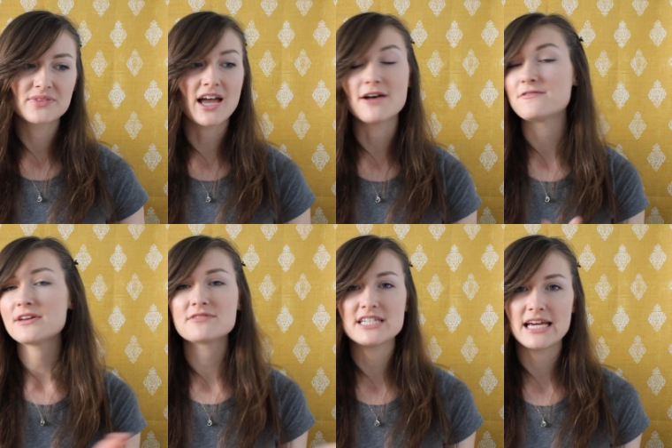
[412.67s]
a
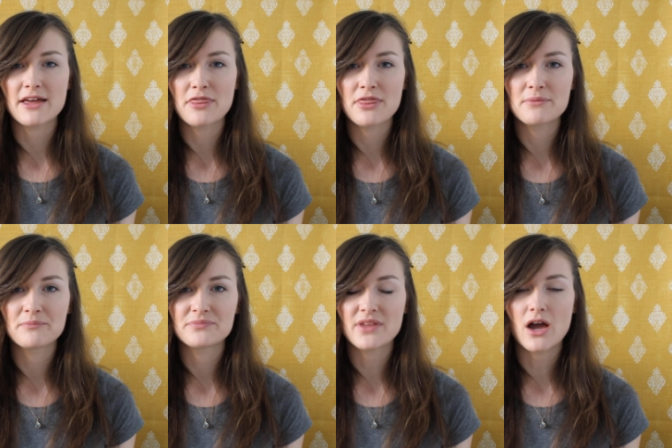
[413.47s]
50th
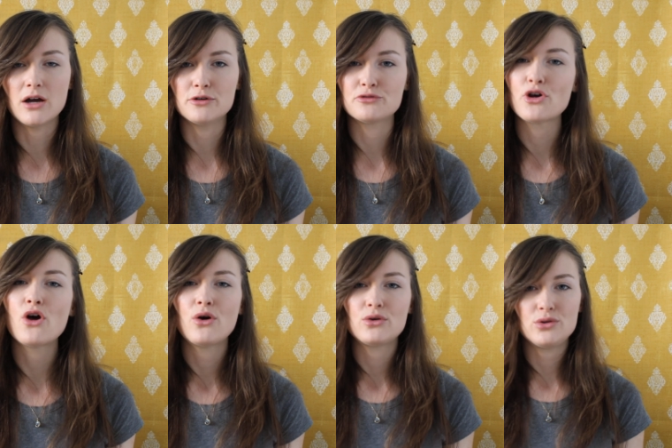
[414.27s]
of
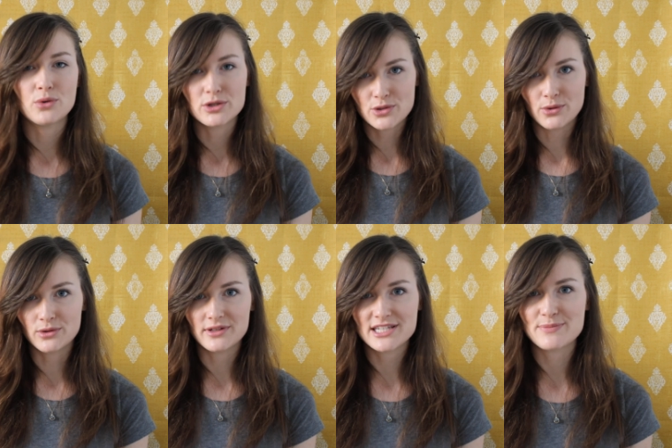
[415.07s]
your
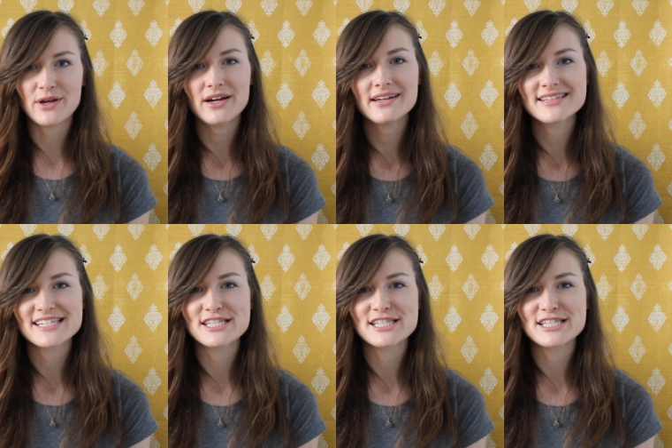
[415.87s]
total experience.